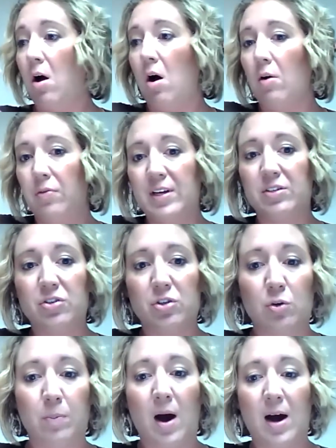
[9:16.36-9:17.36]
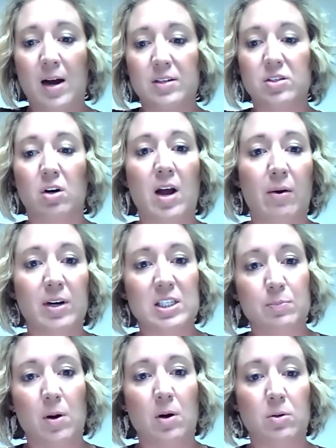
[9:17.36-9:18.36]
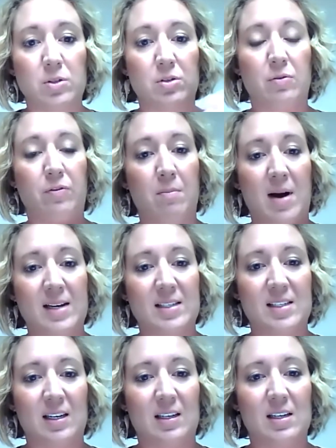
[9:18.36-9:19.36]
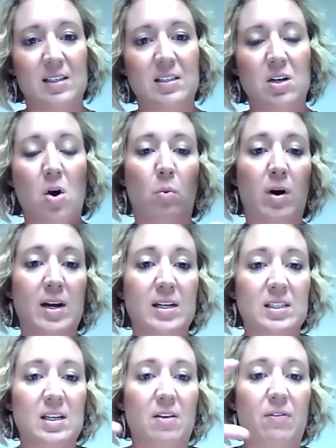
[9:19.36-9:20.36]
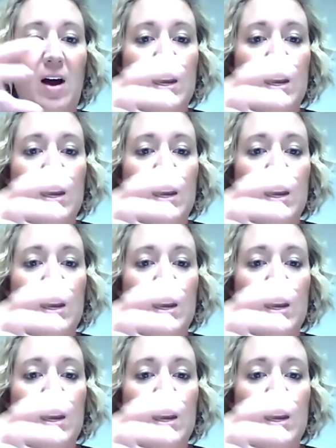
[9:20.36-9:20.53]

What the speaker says: these two pods are now exposed from my sickness. Whereas if I